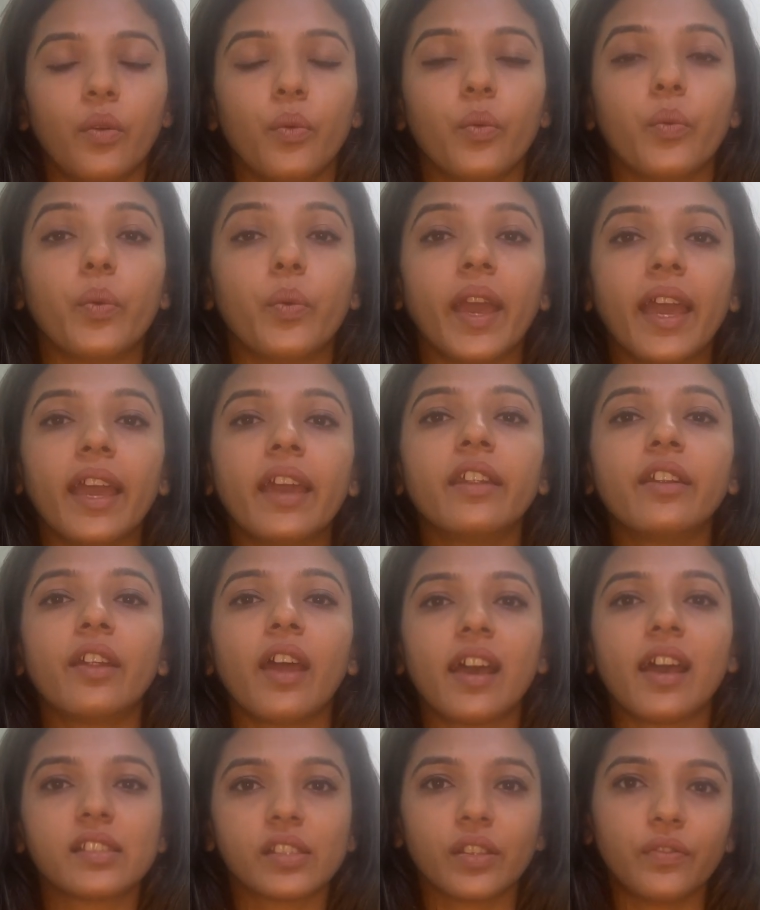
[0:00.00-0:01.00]
where
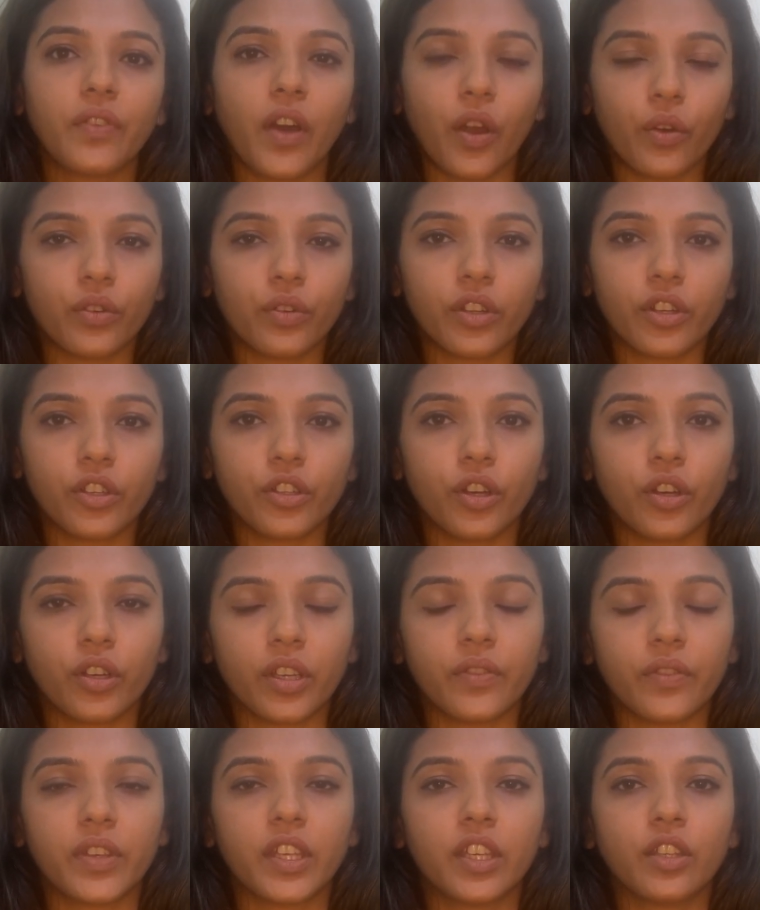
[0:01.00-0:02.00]
as a founder you're
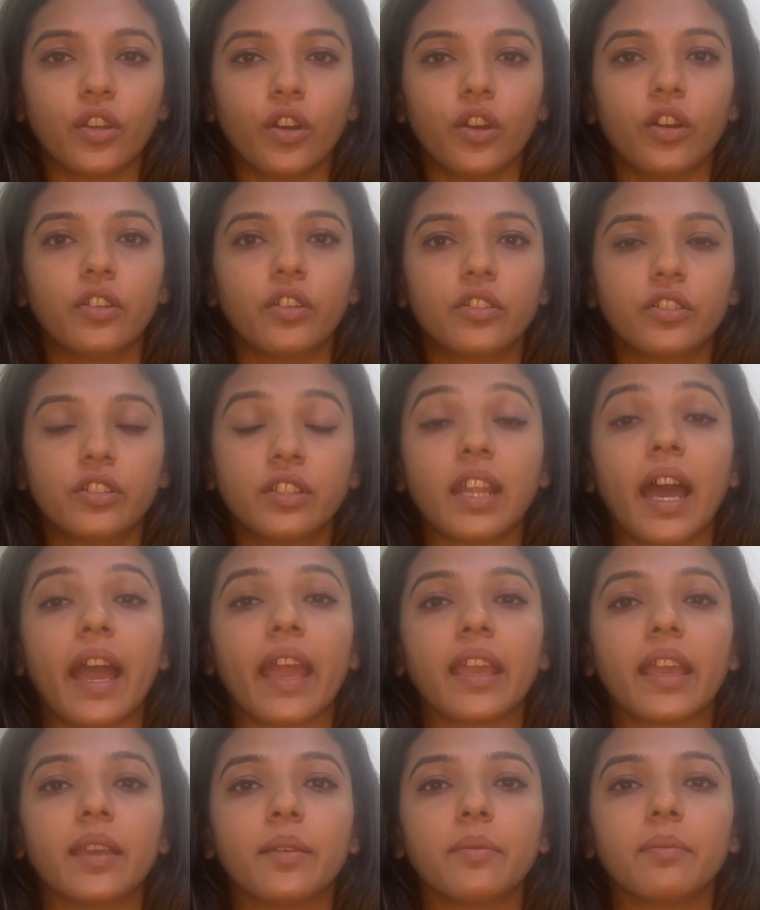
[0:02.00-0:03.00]
giving your
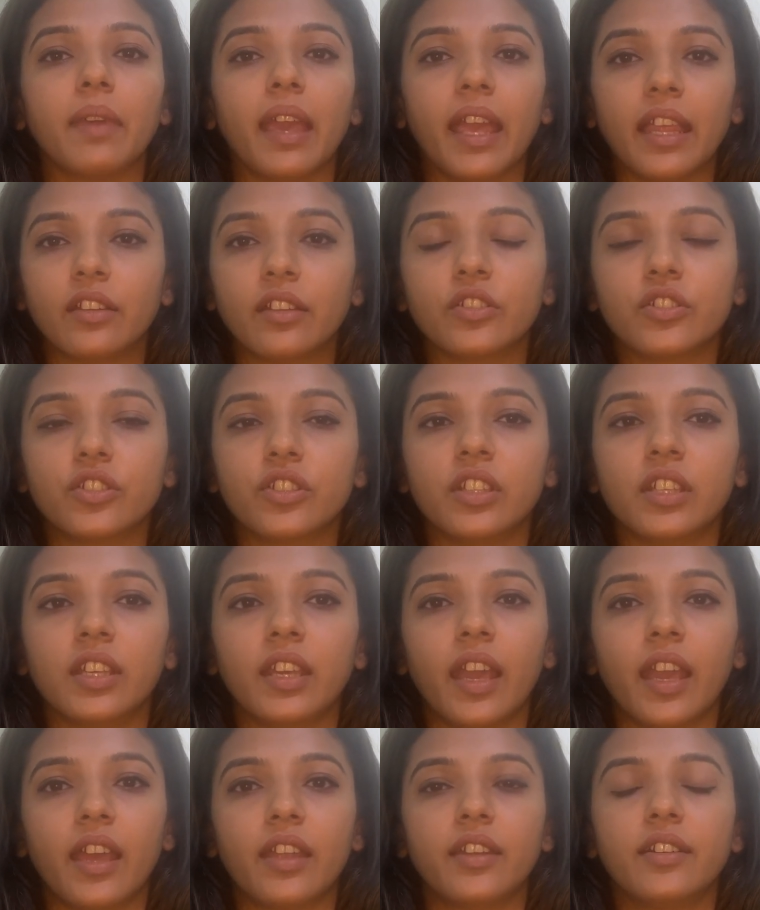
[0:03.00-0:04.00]
time,
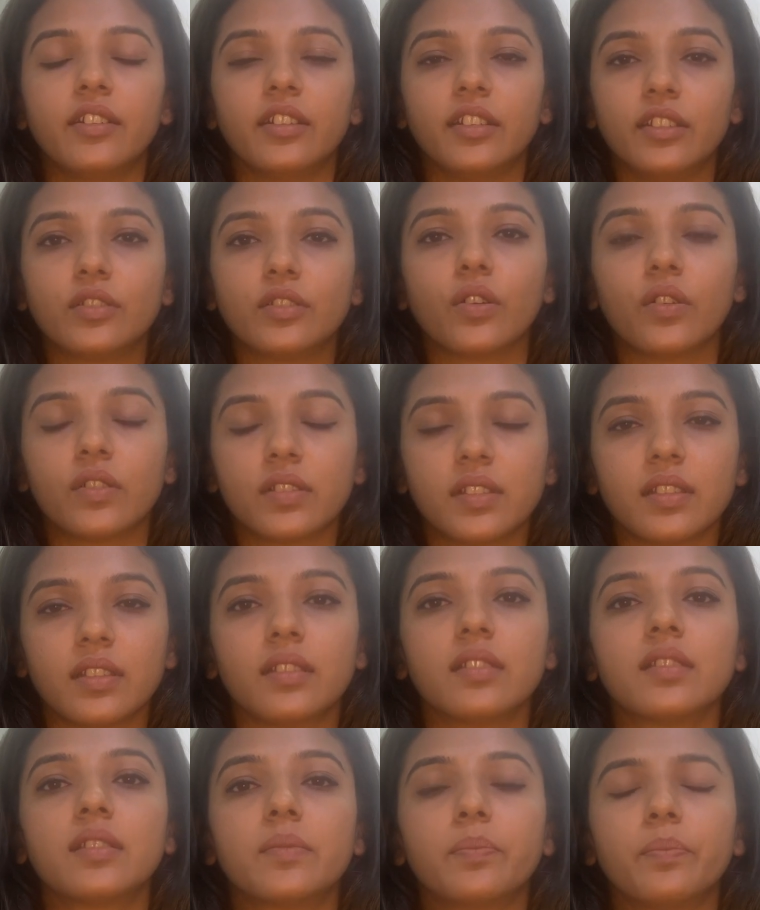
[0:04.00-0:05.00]
energy and
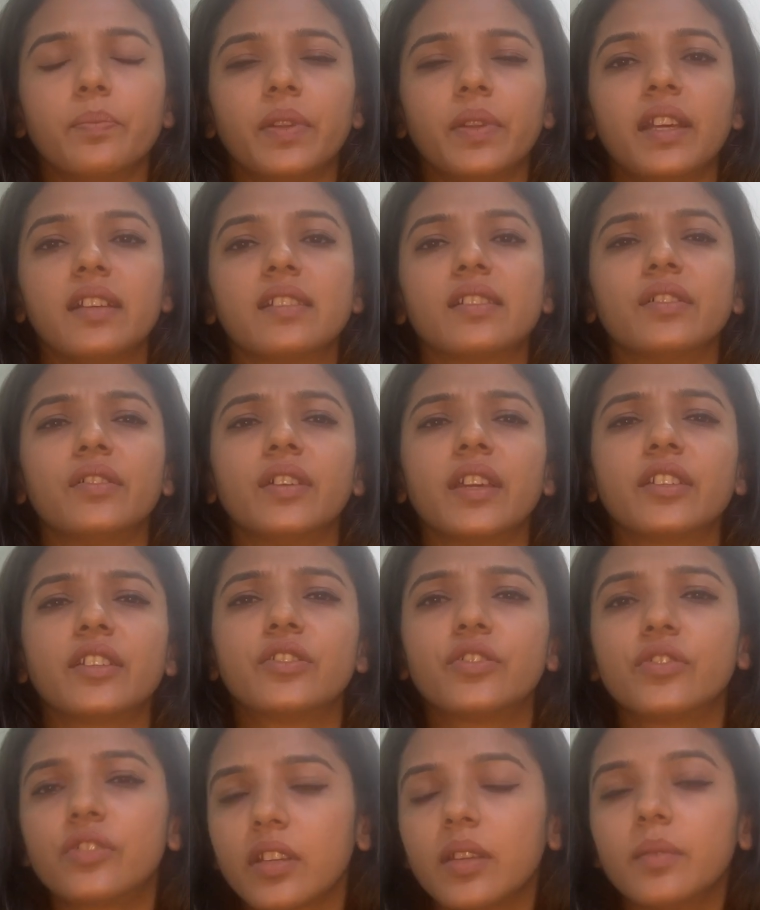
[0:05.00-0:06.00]
resources plays an
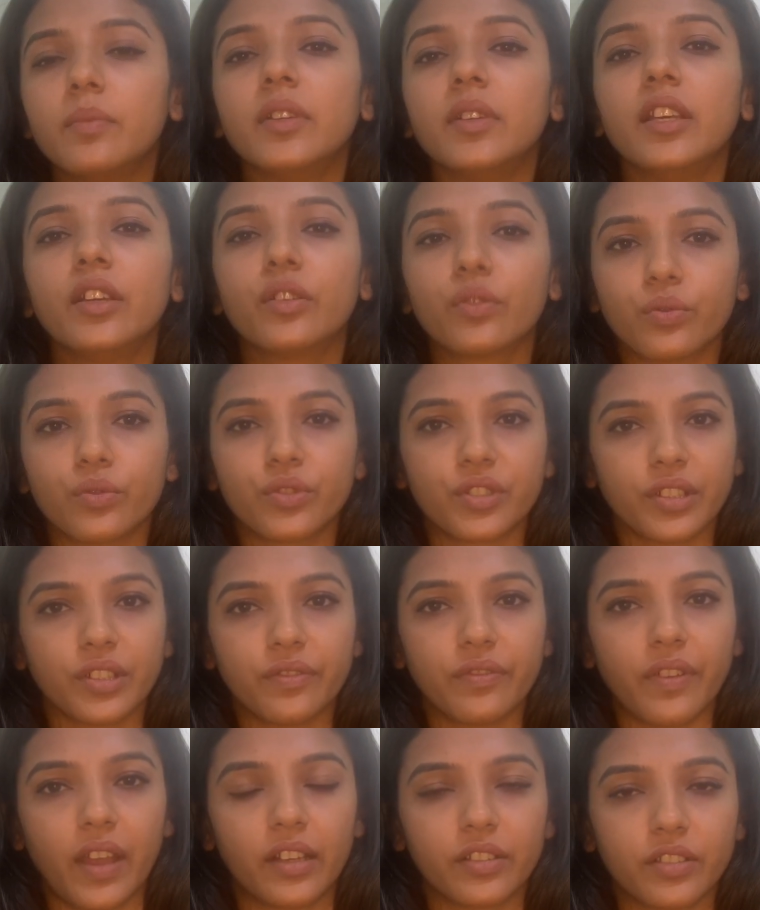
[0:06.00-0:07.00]
extremely crucial
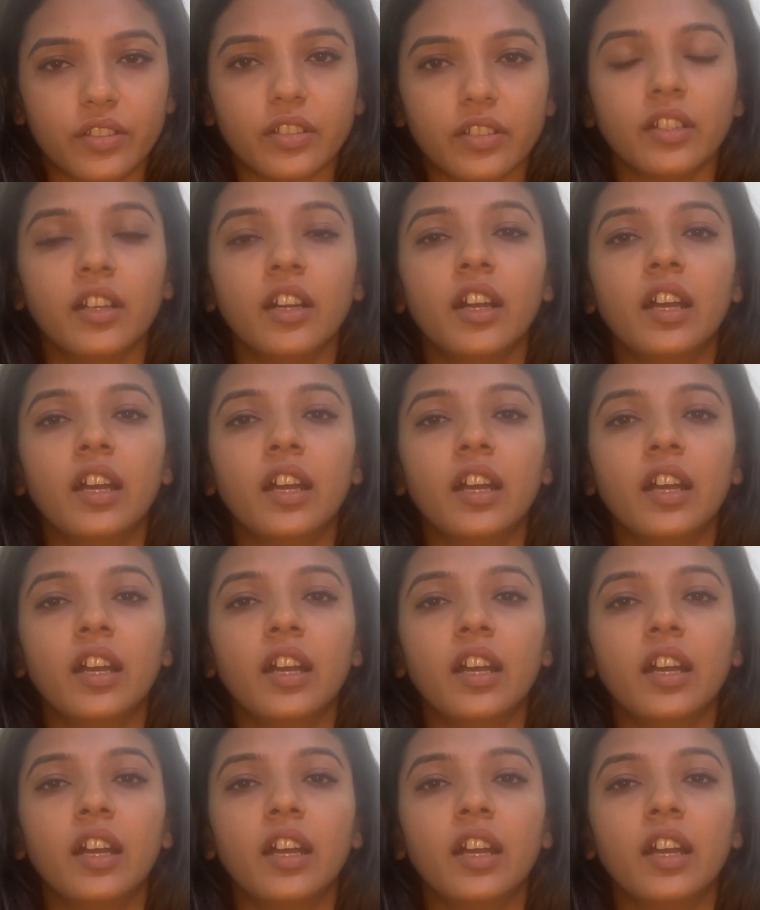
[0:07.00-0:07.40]
factor